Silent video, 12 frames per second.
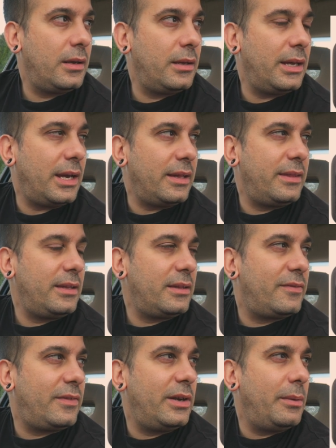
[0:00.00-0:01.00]
Yeah, I think the
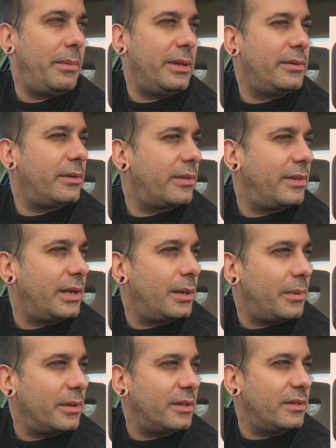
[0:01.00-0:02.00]
fundamental thing
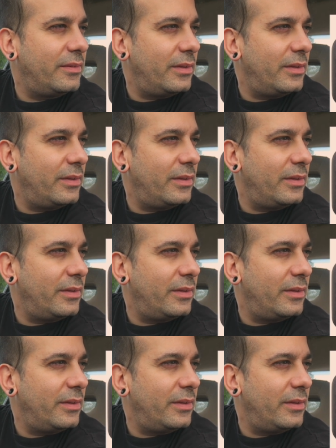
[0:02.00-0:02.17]
about this